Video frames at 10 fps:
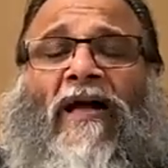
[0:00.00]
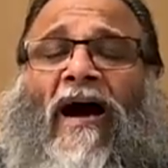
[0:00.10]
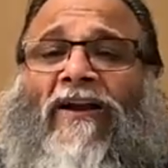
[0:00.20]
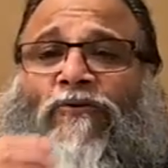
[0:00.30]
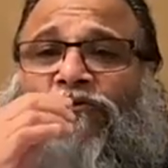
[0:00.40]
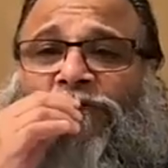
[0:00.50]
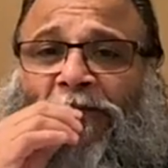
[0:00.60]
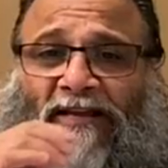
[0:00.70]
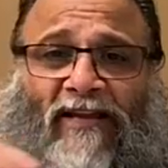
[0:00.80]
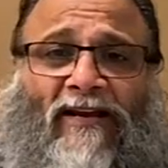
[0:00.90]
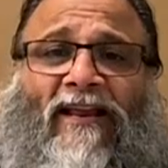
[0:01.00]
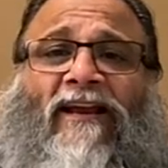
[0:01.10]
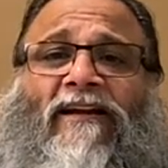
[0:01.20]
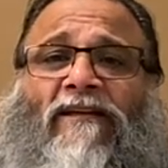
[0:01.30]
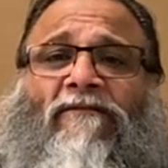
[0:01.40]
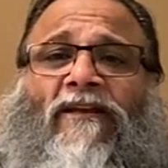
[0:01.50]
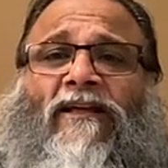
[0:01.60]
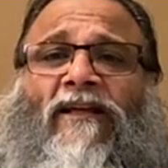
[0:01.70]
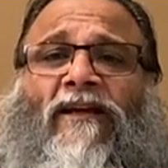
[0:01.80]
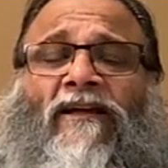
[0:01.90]
Are you speaking
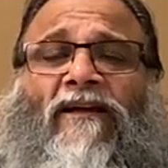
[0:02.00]
negatively?